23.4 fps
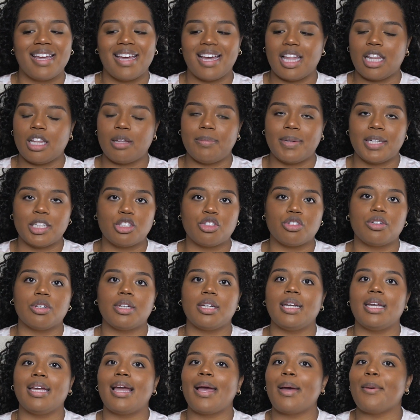
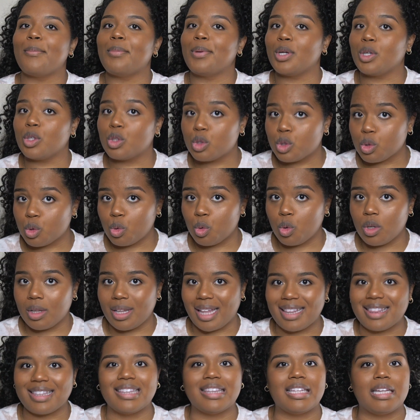elementary, middle school,
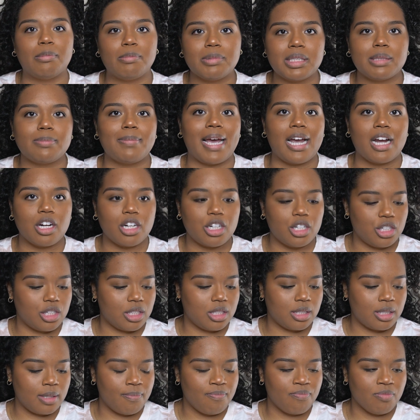like the lip
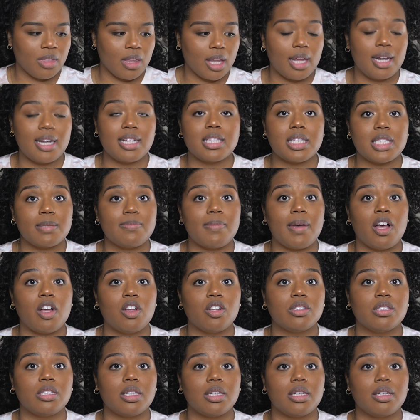smackers, and it
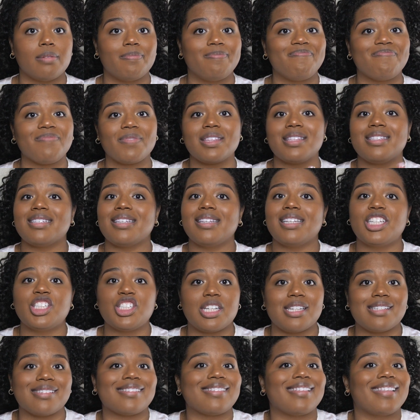smelled
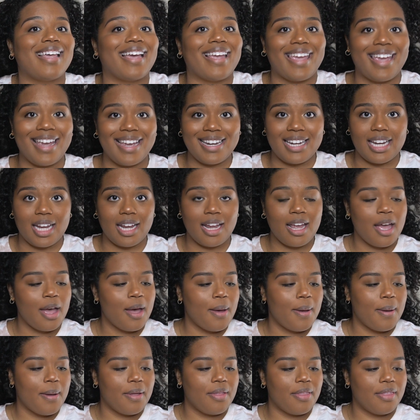delicious like candy.
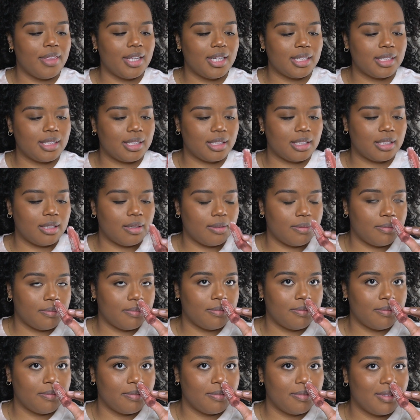This
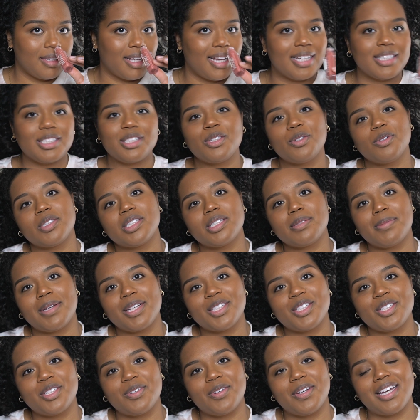has no smell
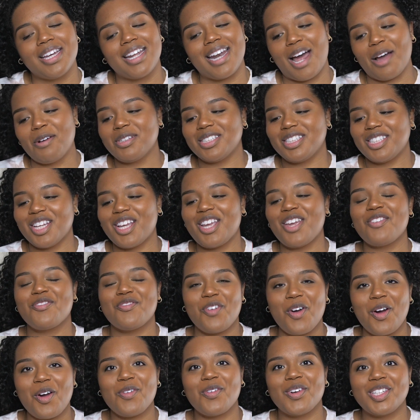to it. I was looking
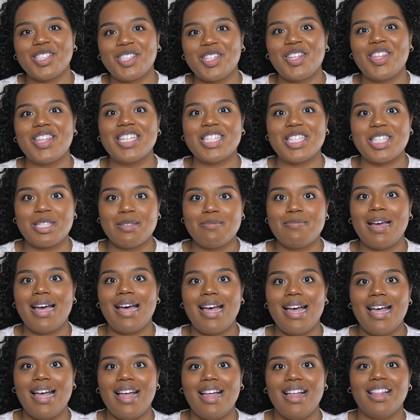forward to the
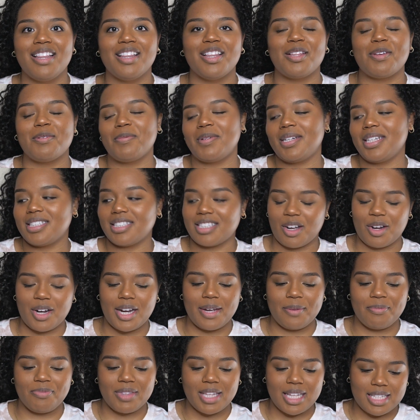smell, but it's all
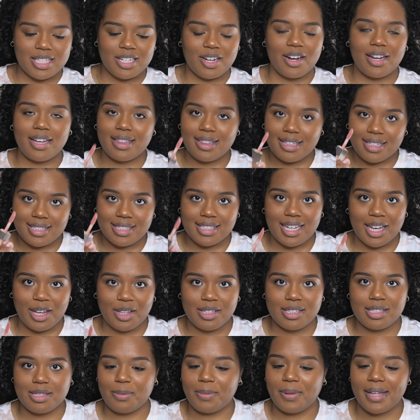right. It's all right. Let's see how
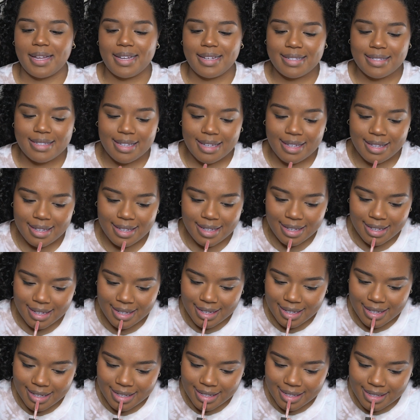this applies.
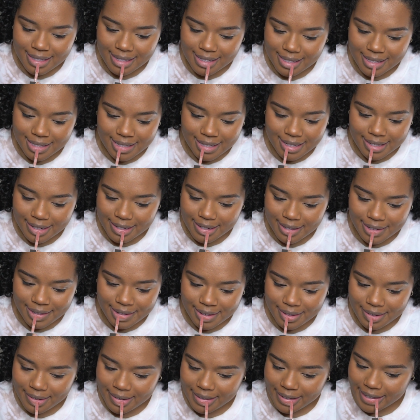
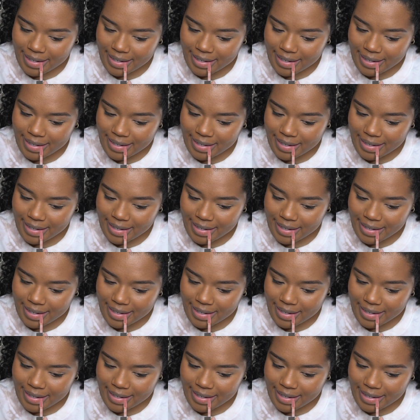So,